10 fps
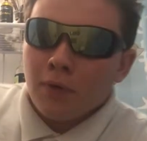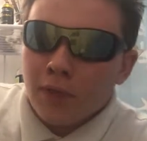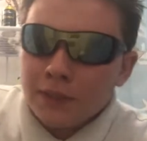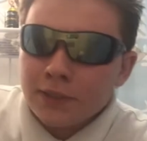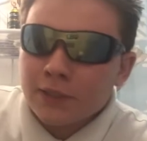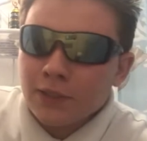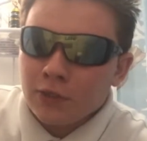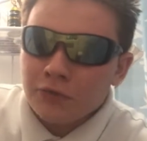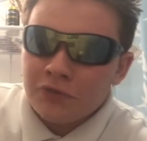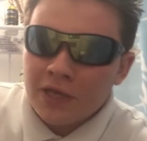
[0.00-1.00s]
Well, this
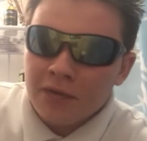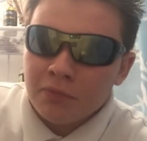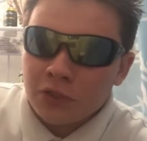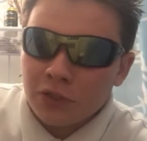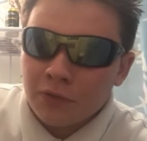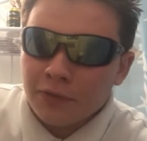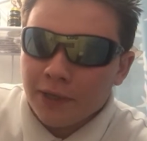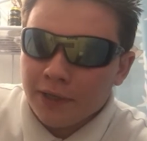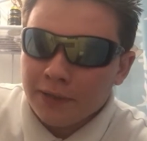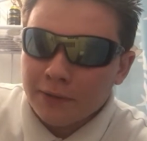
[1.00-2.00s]
concludes the
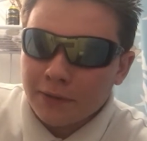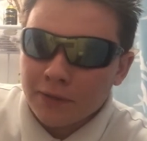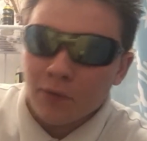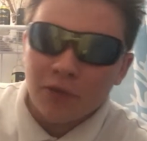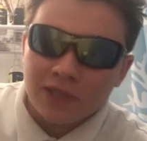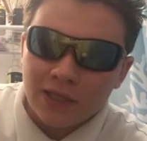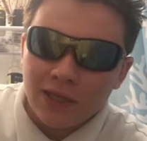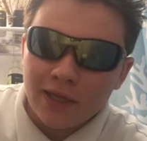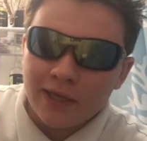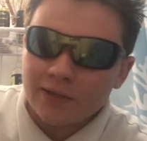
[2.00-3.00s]
episode. Wasn't
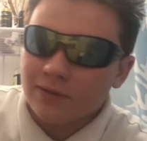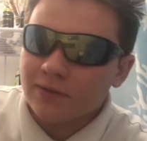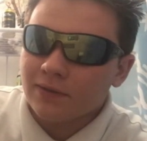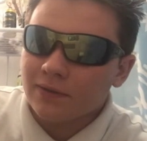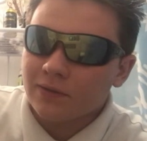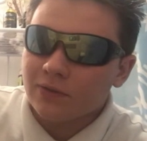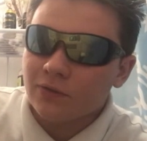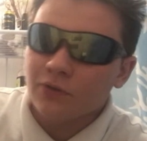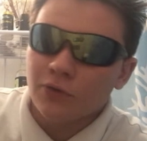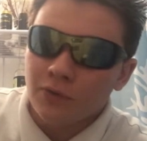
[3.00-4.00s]
a lot
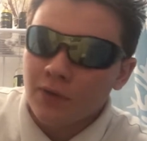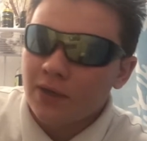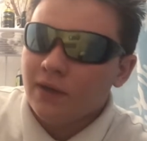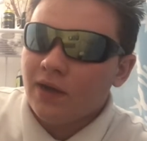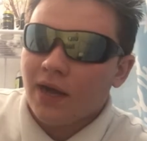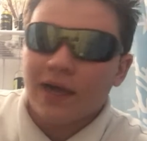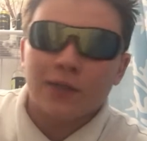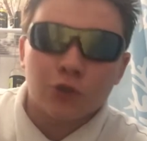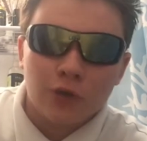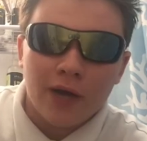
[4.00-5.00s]
to do. I got
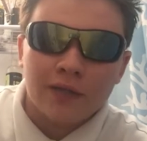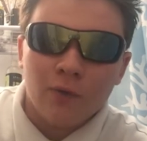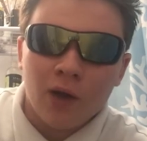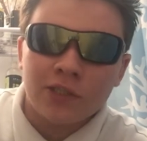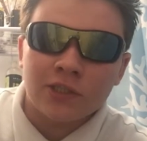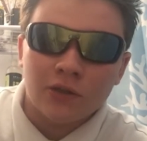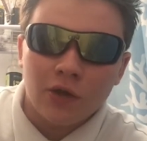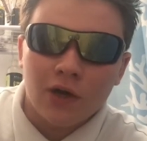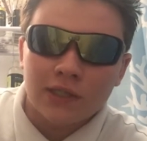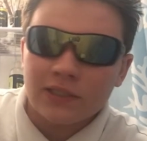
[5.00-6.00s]
distracted watching
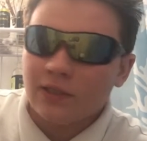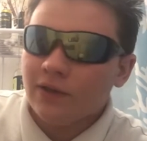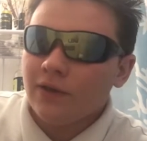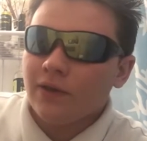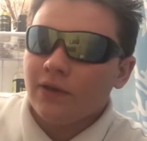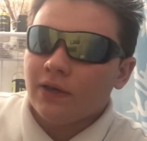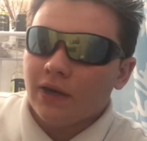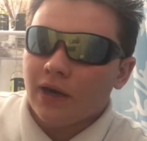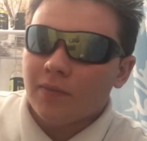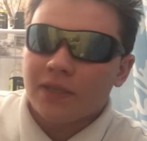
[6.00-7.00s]
Lost.
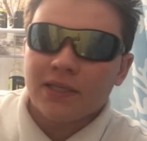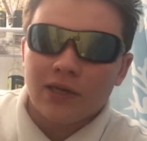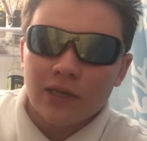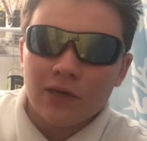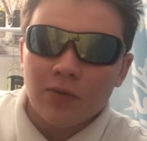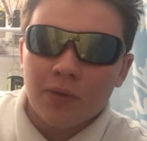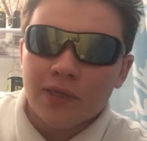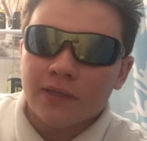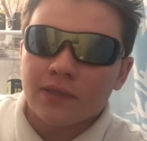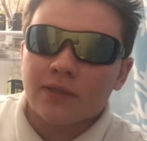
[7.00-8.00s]
Um, I did a little
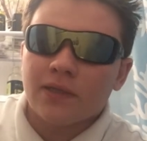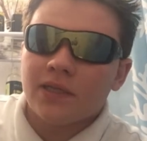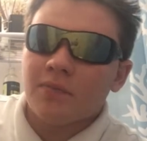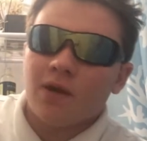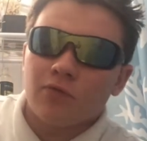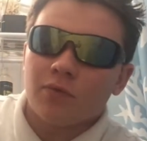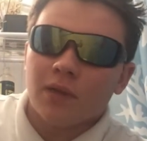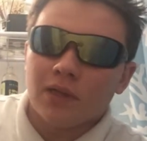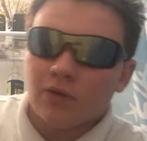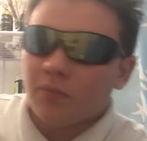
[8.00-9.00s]
bit, cleaned my room
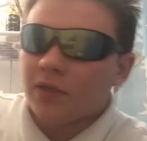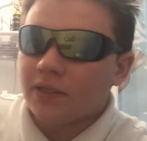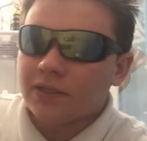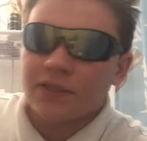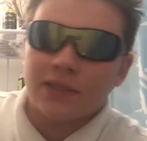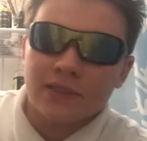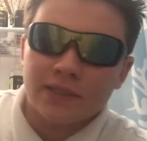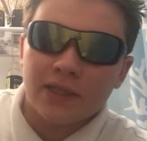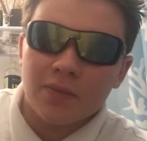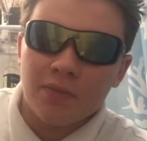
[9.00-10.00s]
a little bit. It's
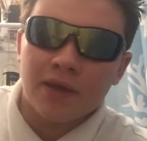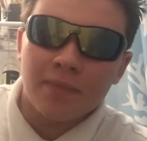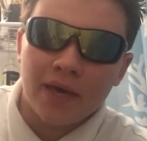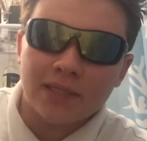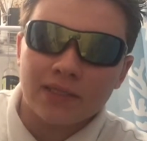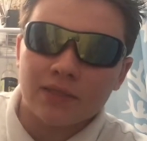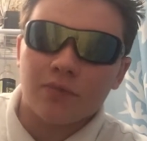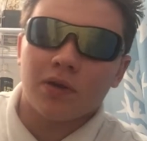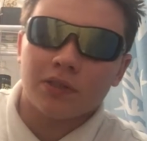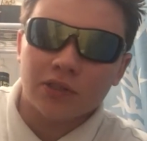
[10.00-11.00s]
still a big mess. There's a
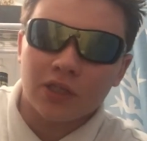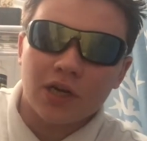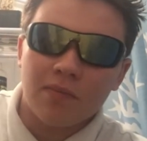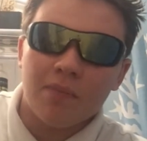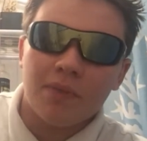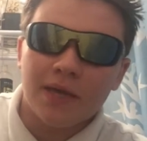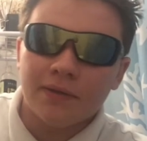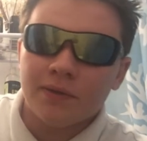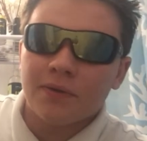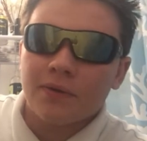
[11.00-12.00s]
bunch of shit on my
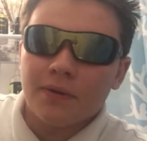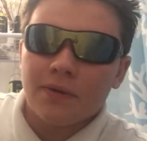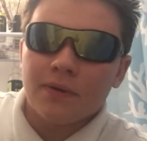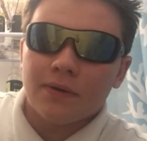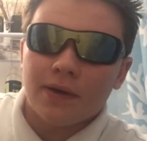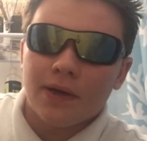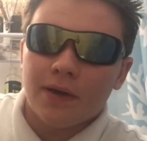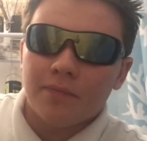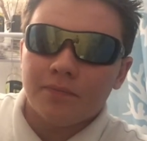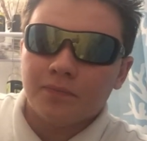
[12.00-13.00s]
bed.
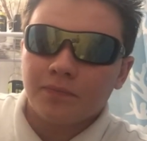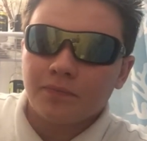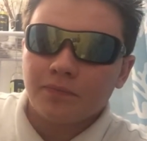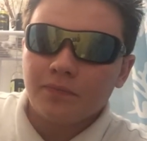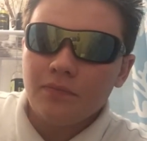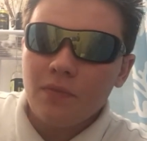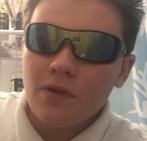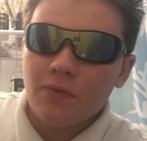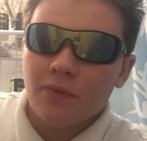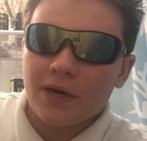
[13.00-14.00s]
Um,
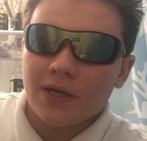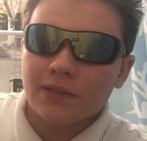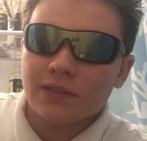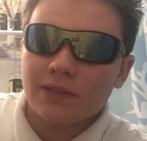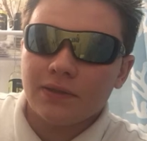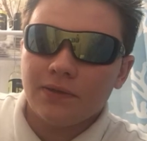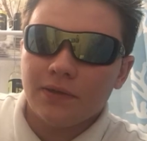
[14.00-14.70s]
what else?